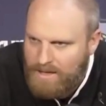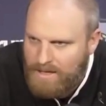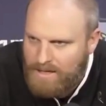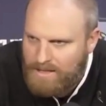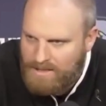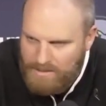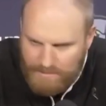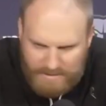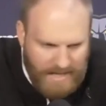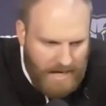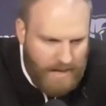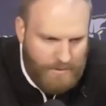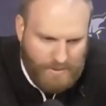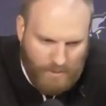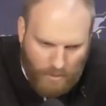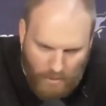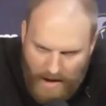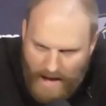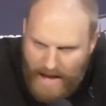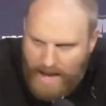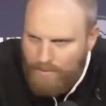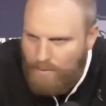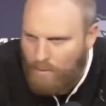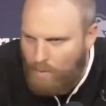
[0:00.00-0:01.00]
Sometimes we're
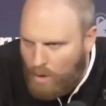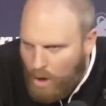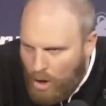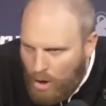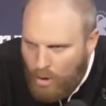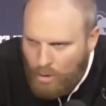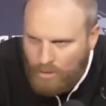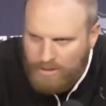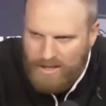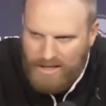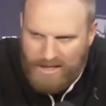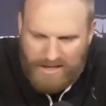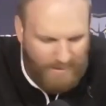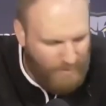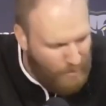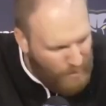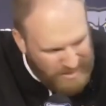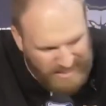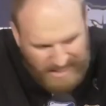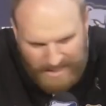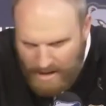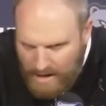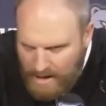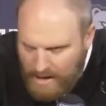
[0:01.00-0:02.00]
grabbing, we're holding, and
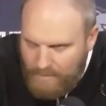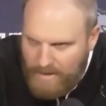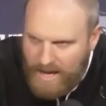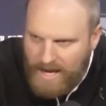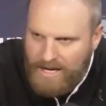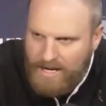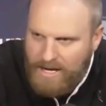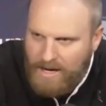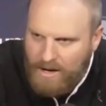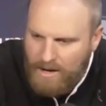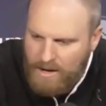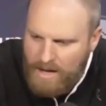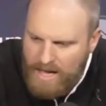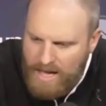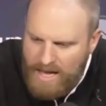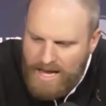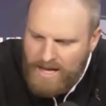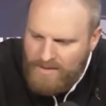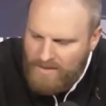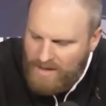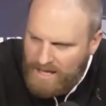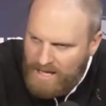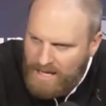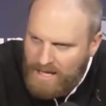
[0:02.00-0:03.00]
one's like, oh, man, here.
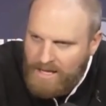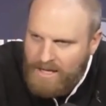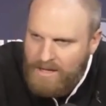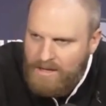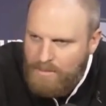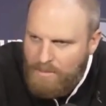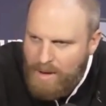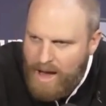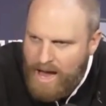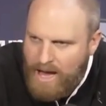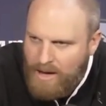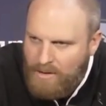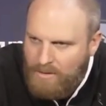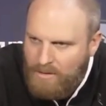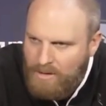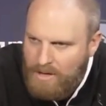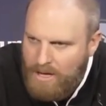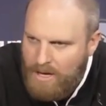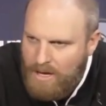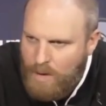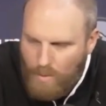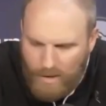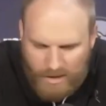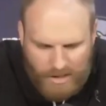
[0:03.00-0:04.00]
In the heat of the battle,
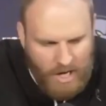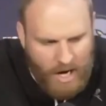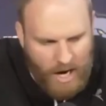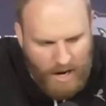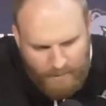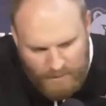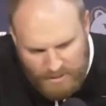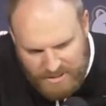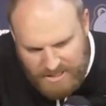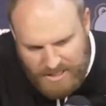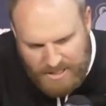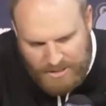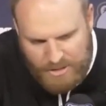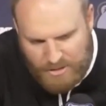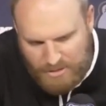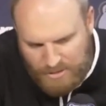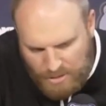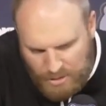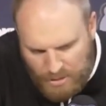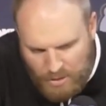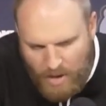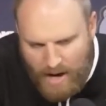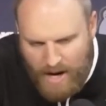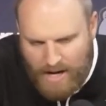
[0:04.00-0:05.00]
when conversations are
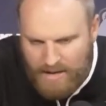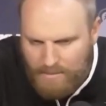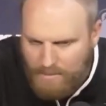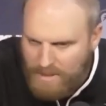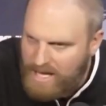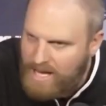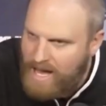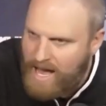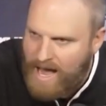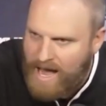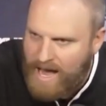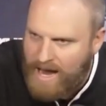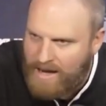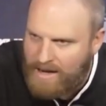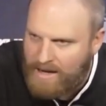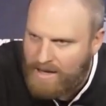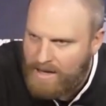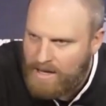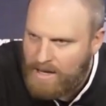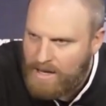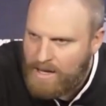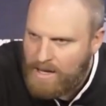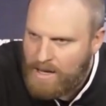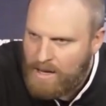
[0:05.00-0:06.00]
trying to be had,
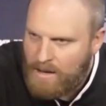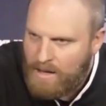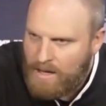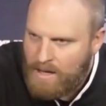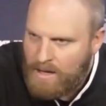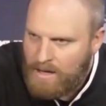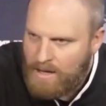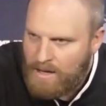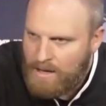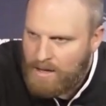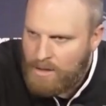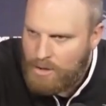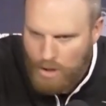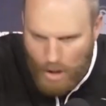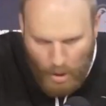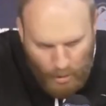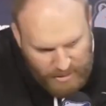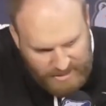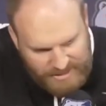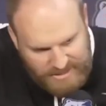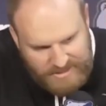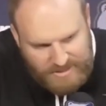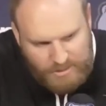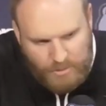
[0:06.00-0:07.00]

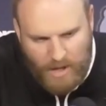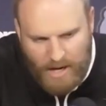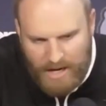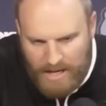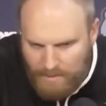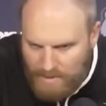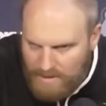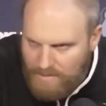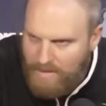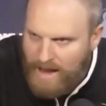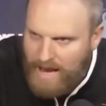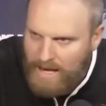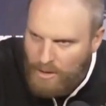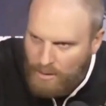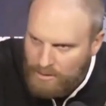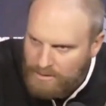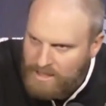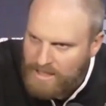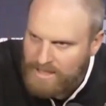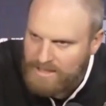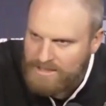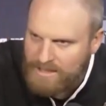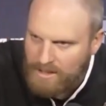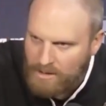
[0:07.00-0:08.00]
notices trying to be made on
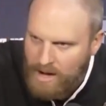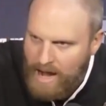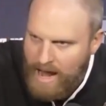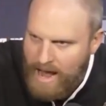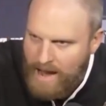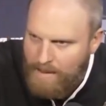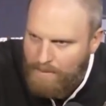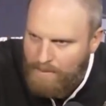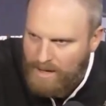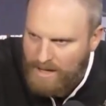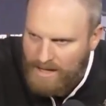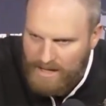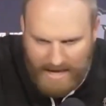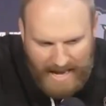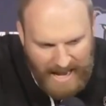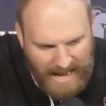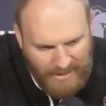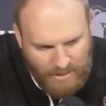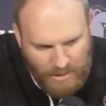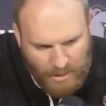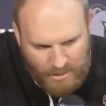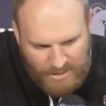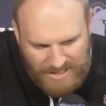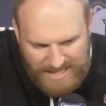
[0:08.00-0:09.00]
things that are happening,
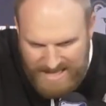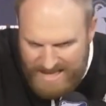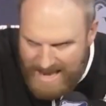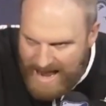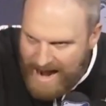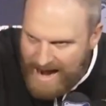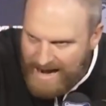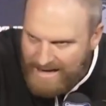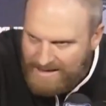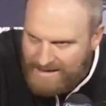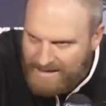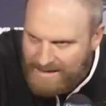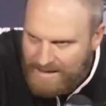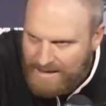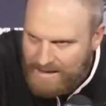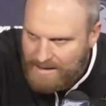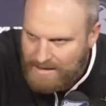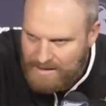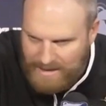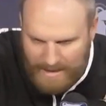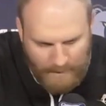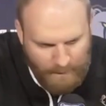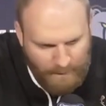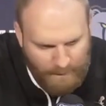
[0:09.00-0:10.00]
and there's not
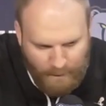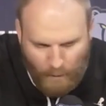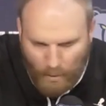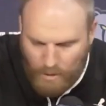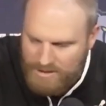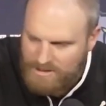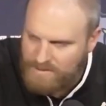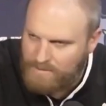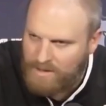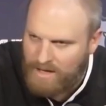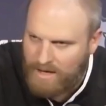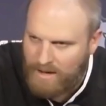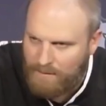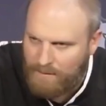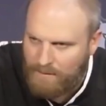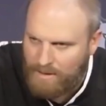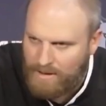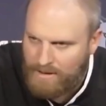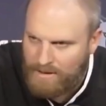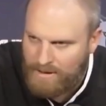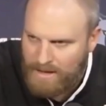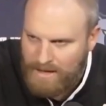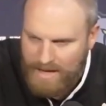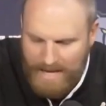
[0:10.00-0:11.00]
the enforcement of
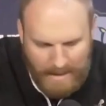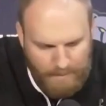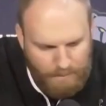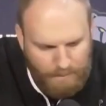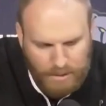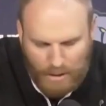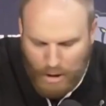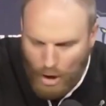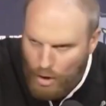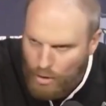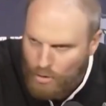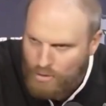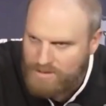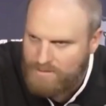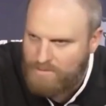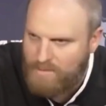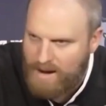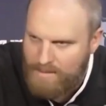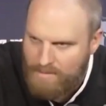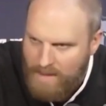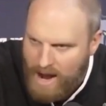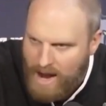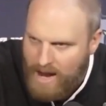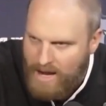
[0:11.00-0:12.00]
it, it blows
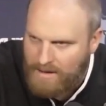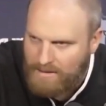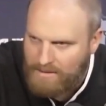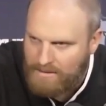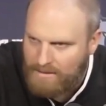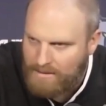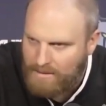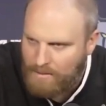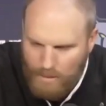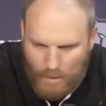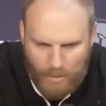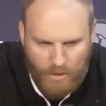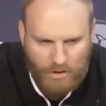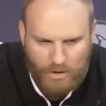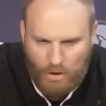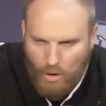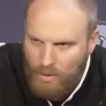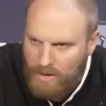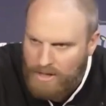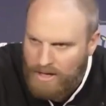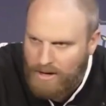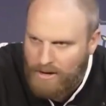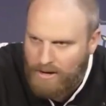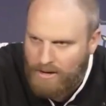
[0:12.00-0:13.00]
my mind. What are we
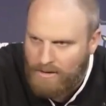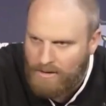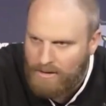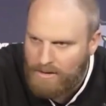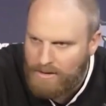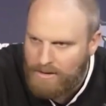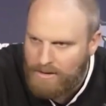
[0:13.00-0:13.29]
doing here?